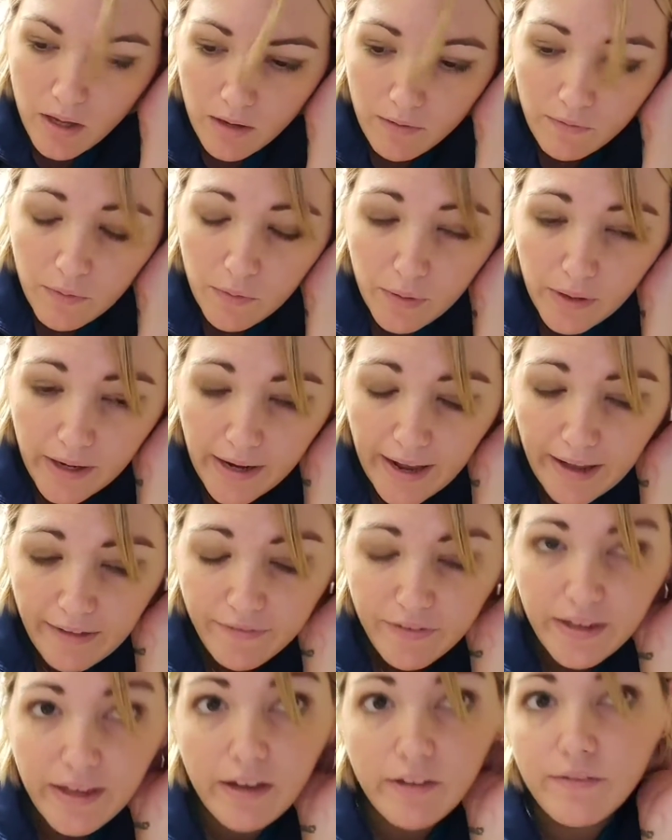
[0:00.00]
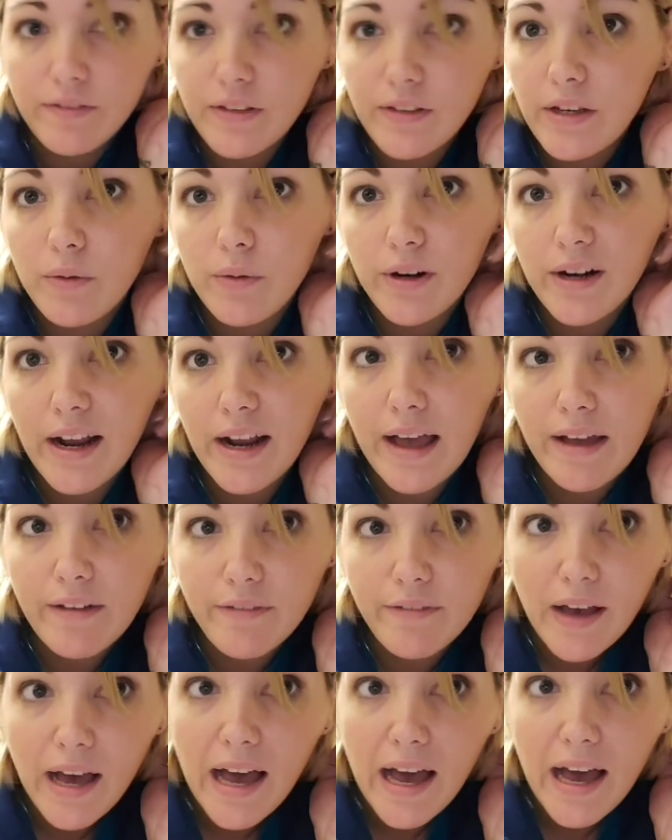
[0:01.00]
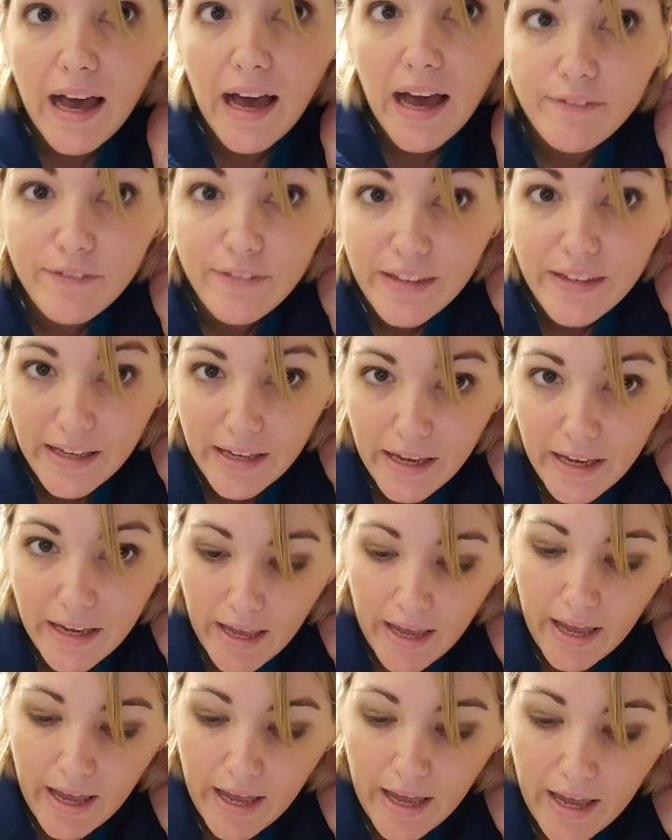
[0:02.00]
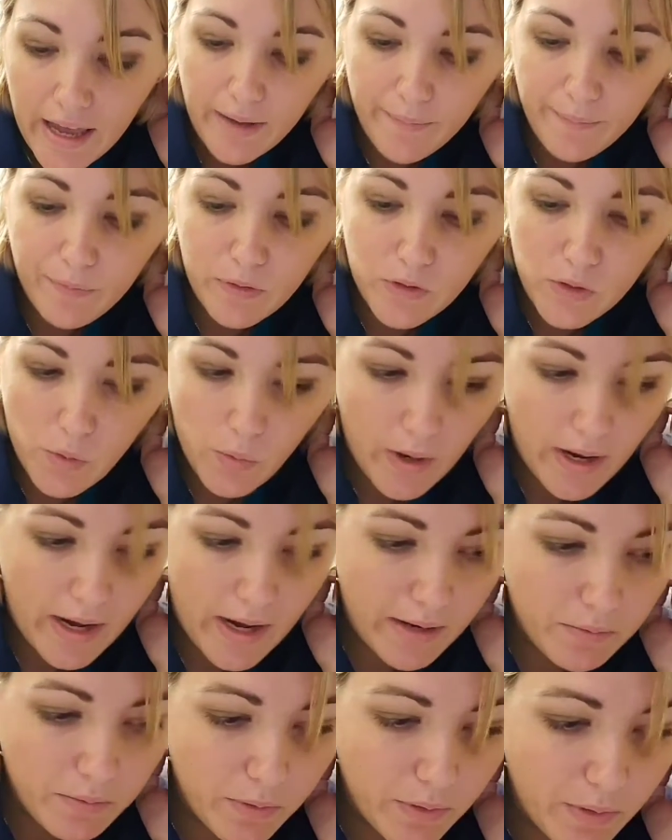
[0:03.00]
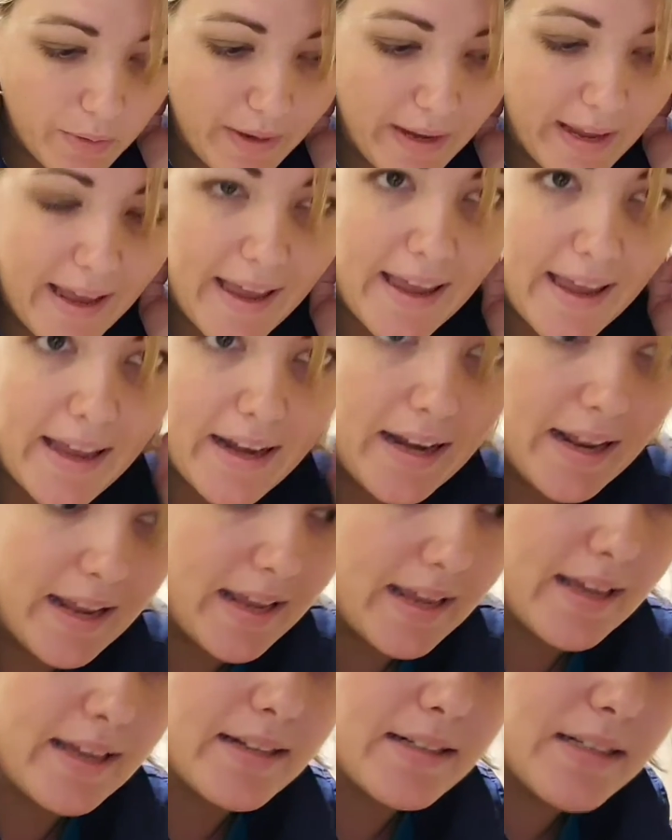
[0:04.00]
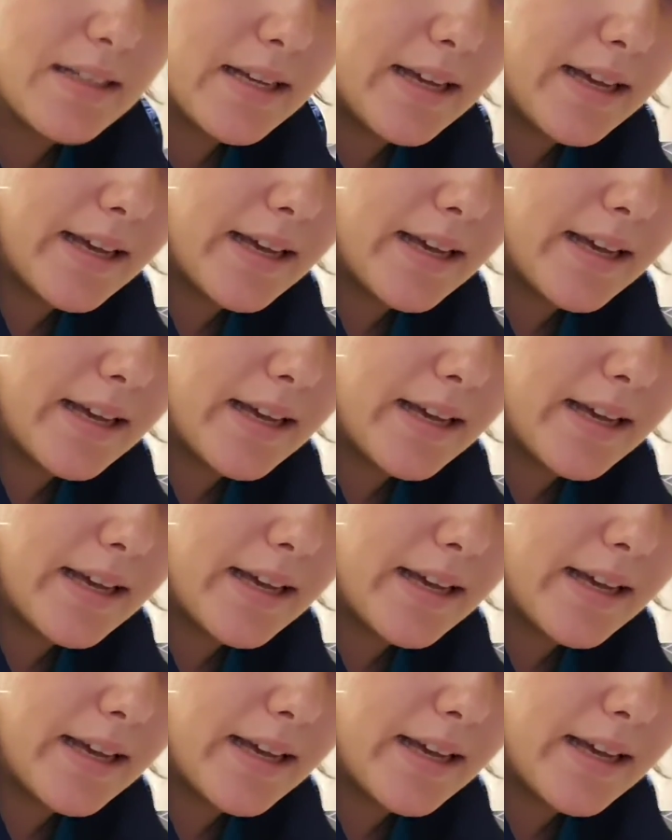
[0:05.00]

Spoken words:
for FELV or FIV. So I will go ahead and